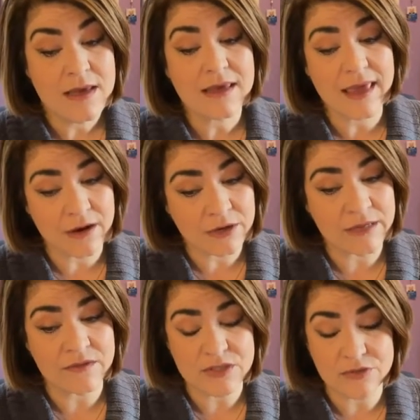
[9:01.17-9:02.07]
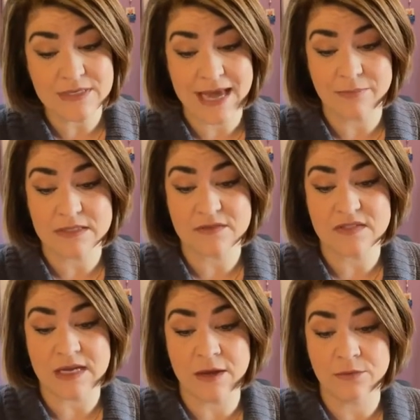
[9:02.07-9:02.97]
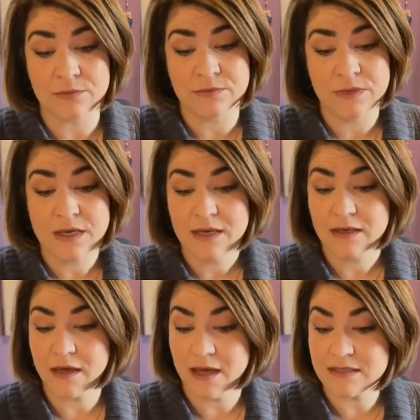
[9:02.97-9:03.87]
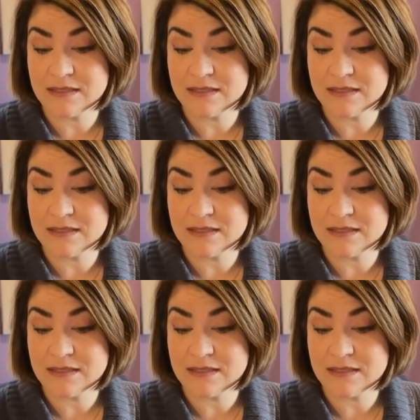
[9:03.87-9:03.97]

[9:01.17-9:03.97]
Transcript: carrying the two tablets of stone. God